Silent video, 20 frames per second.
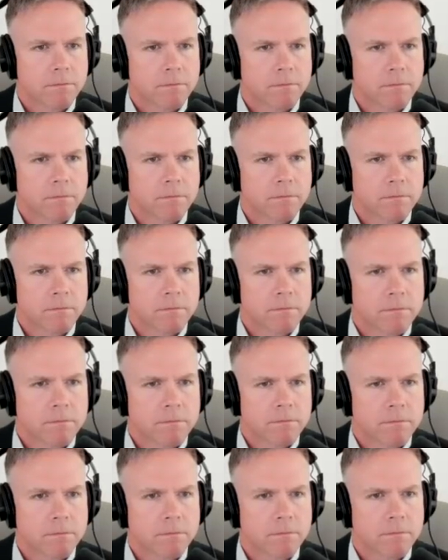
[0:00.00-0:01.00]

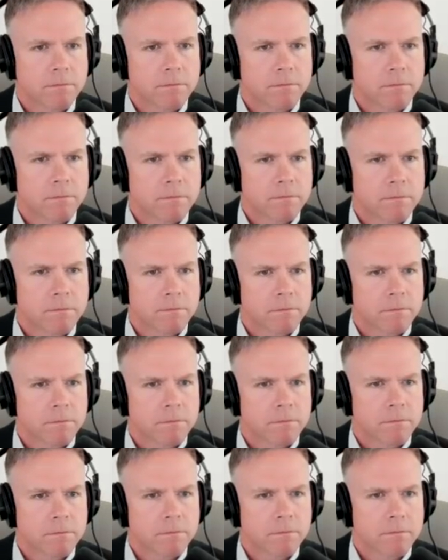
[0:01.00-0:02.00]

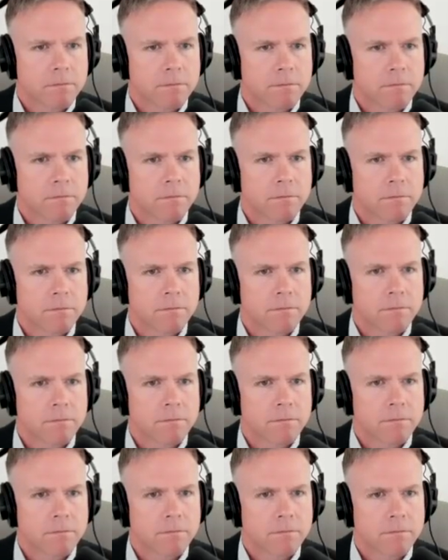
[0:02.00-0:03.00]

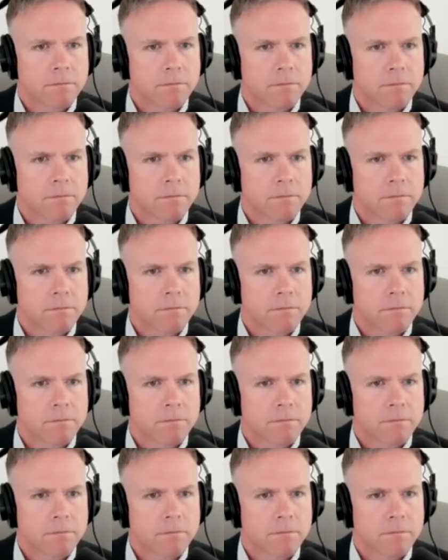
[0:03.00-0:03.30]
This person isn't speaking.